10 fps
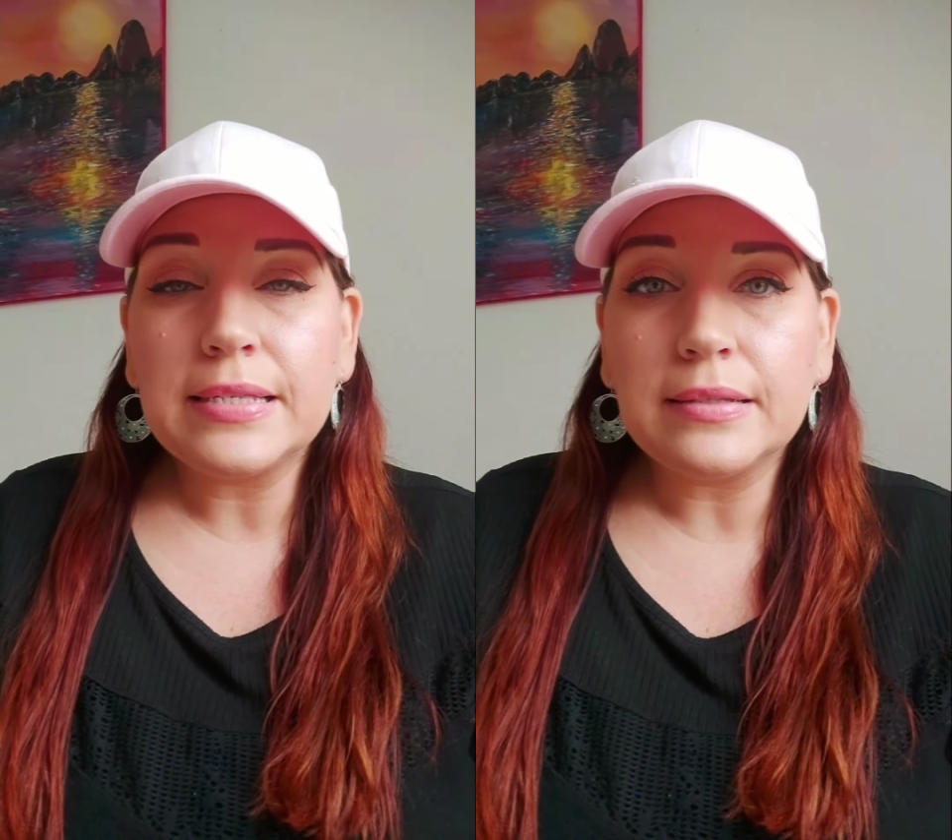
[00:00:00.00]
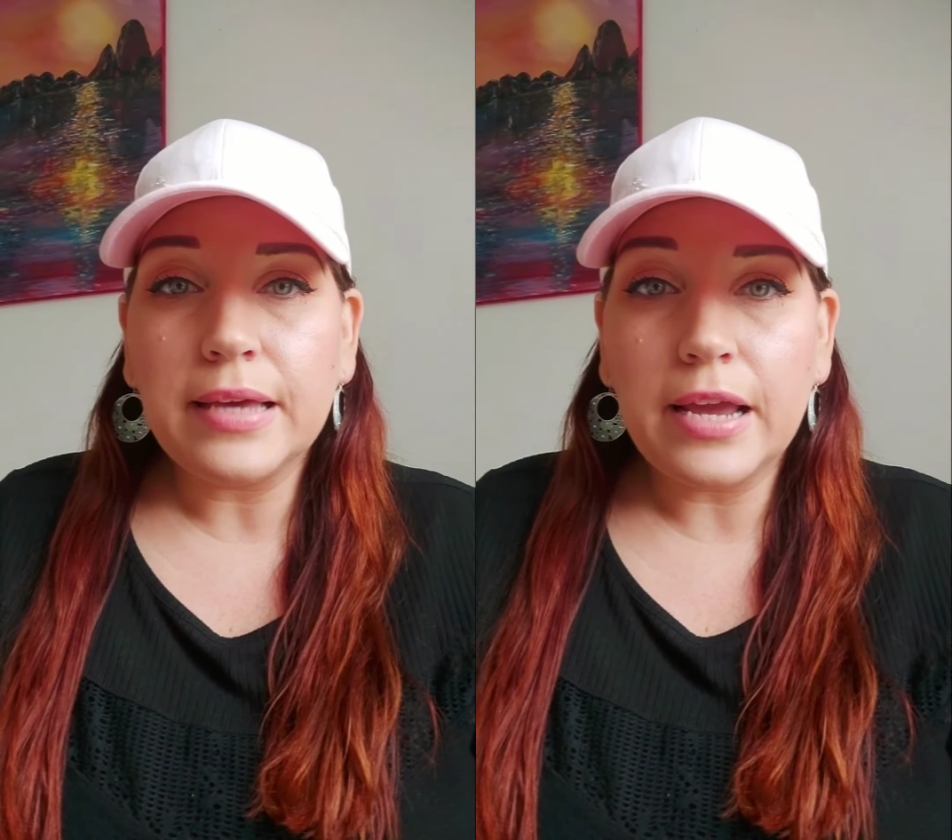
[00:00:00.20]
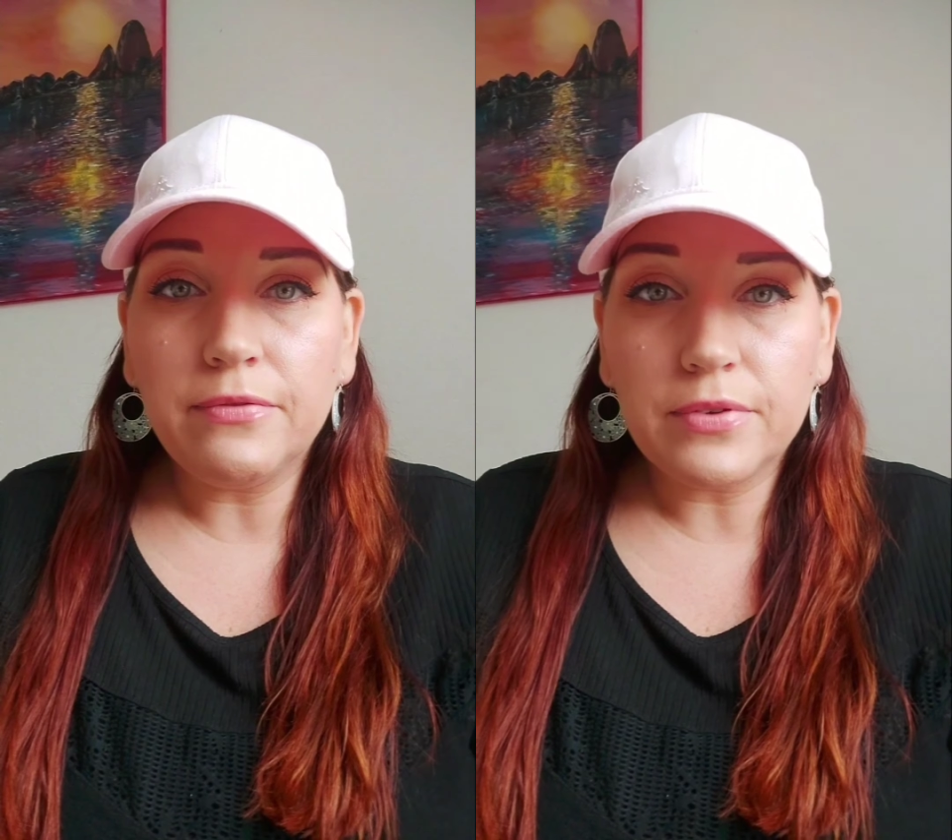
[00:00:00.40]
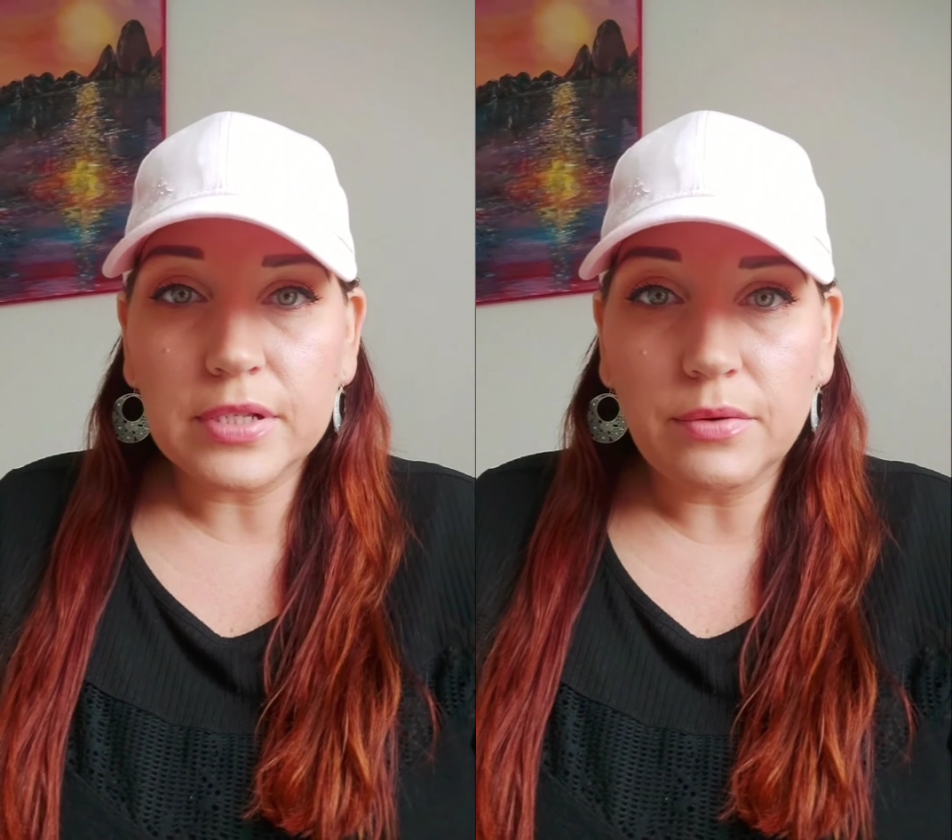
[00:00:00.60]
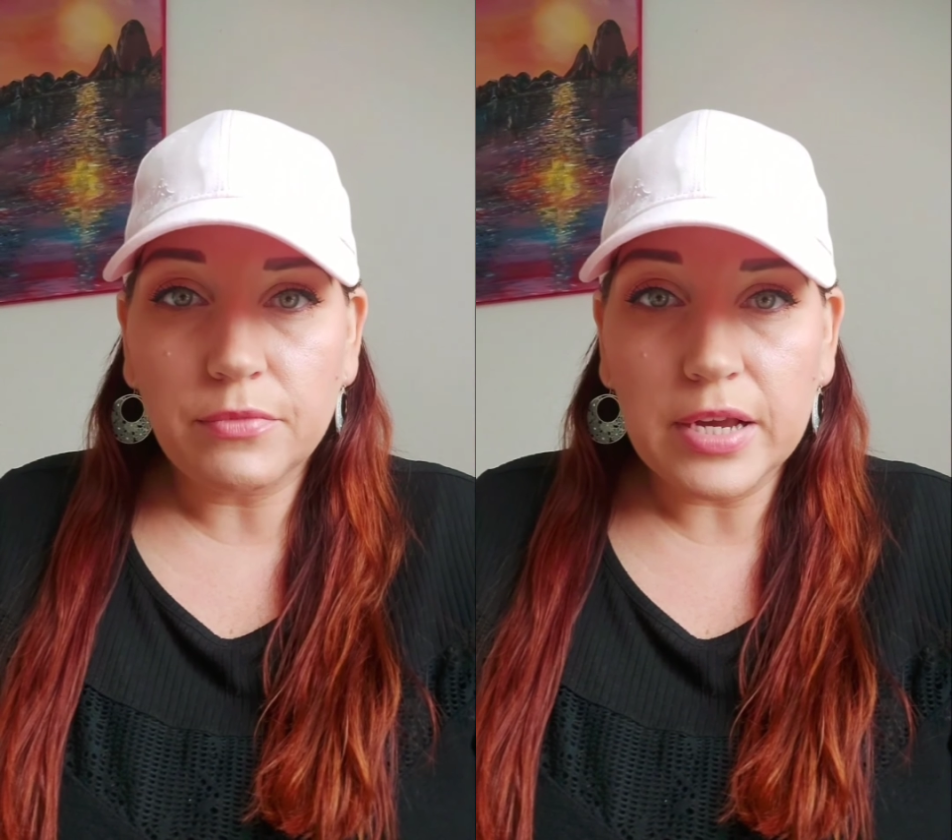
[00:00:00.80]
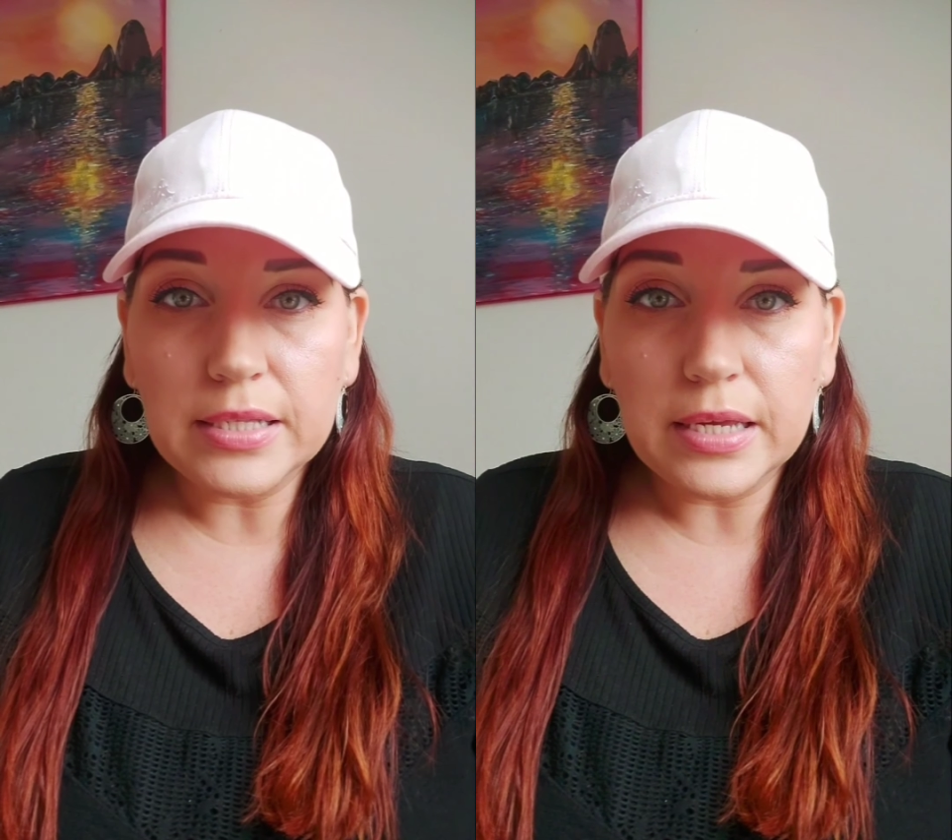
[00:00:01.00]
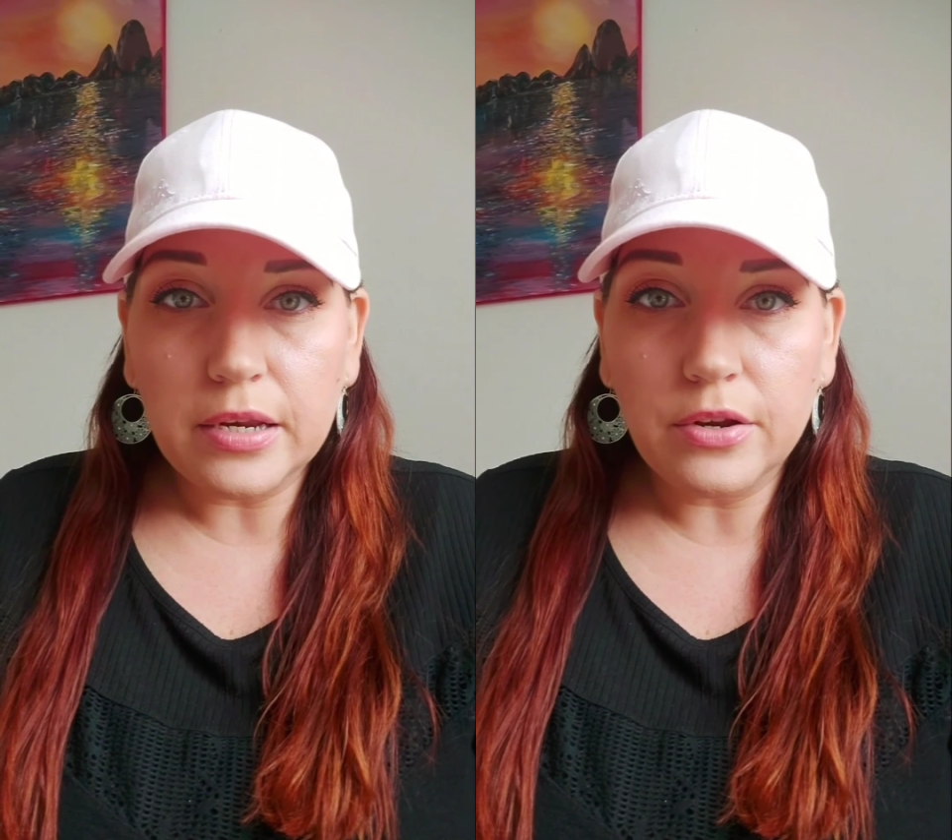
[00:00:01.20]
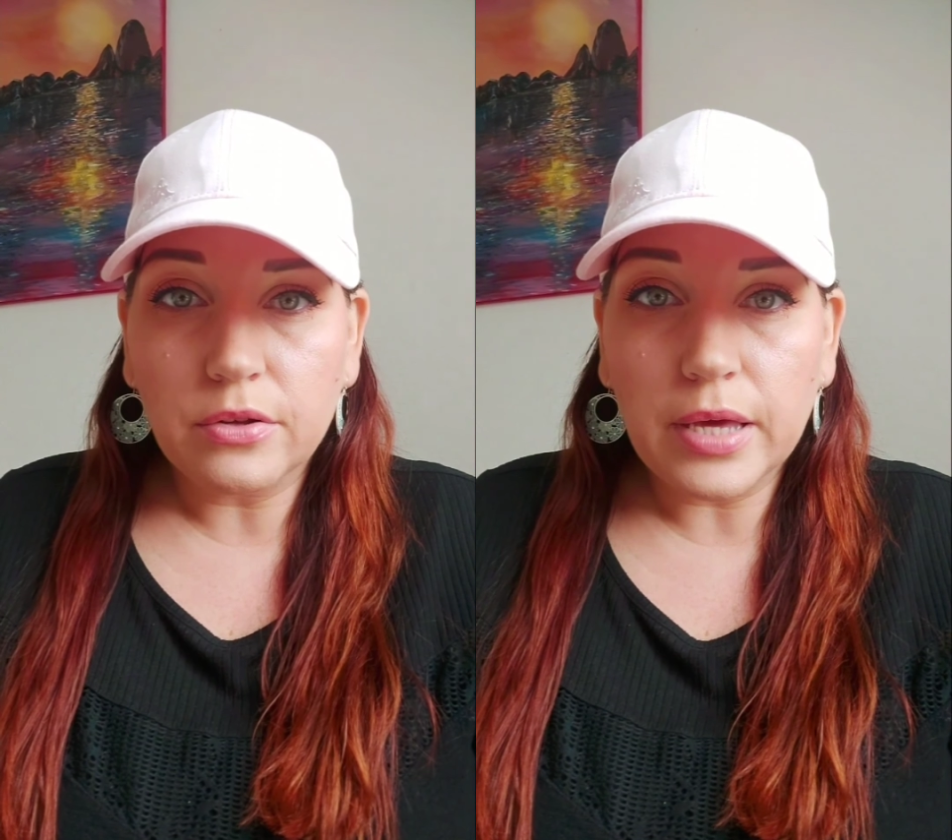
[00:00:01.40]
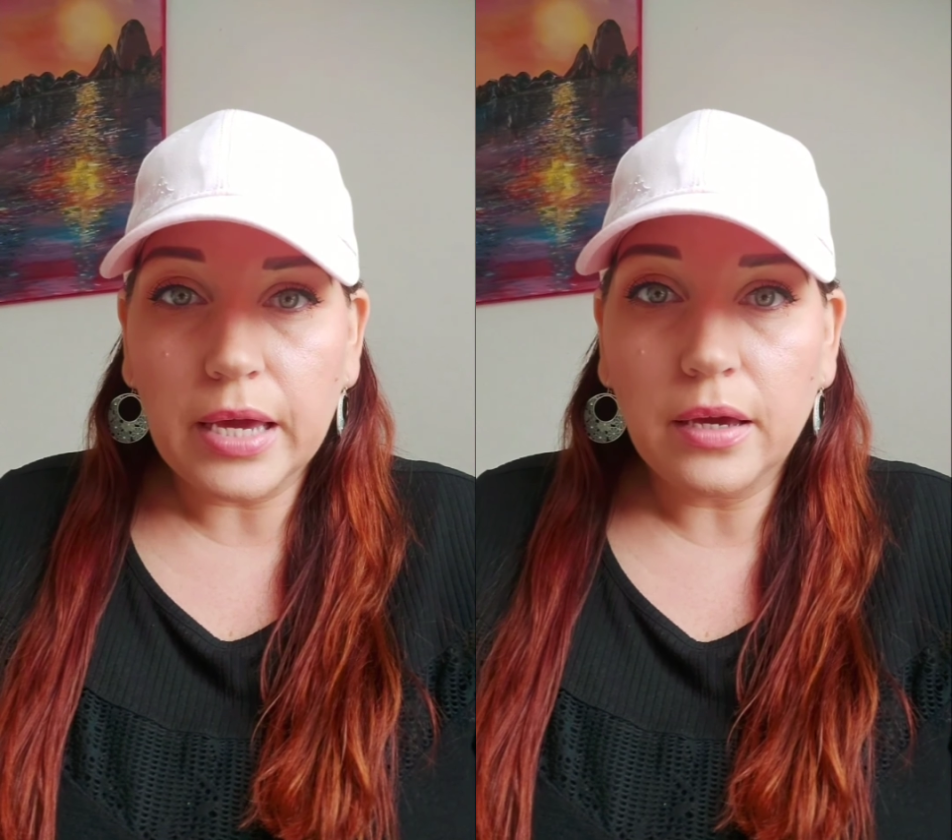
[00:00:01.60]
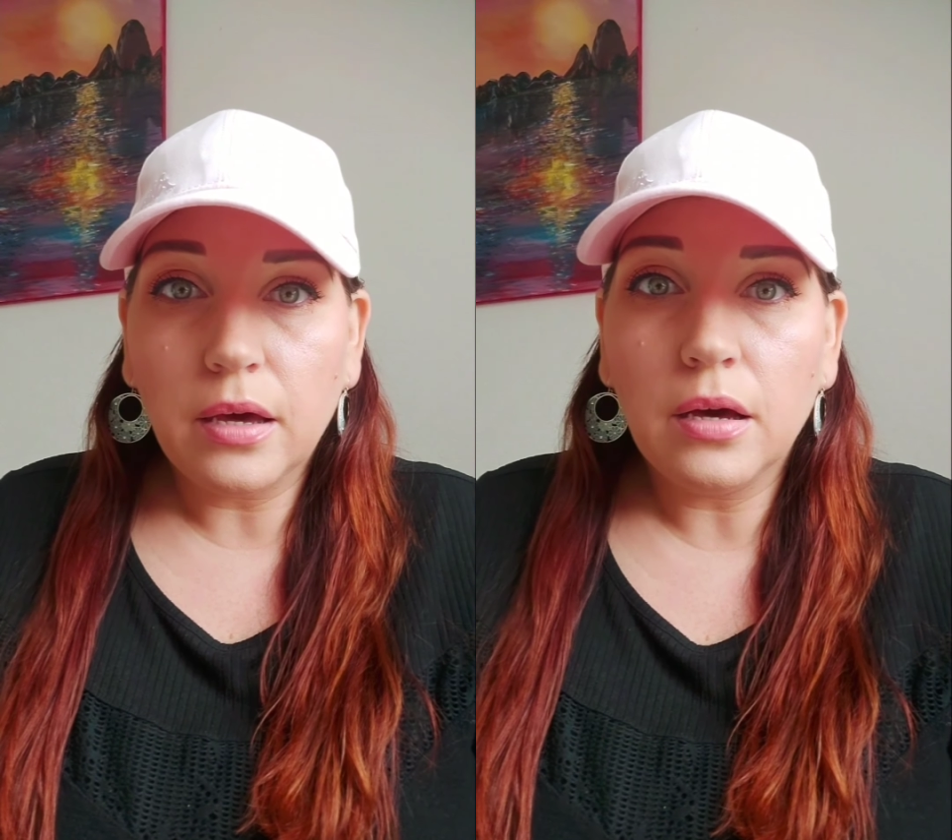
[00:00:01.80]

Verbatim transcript: delayed for some reason and you're like,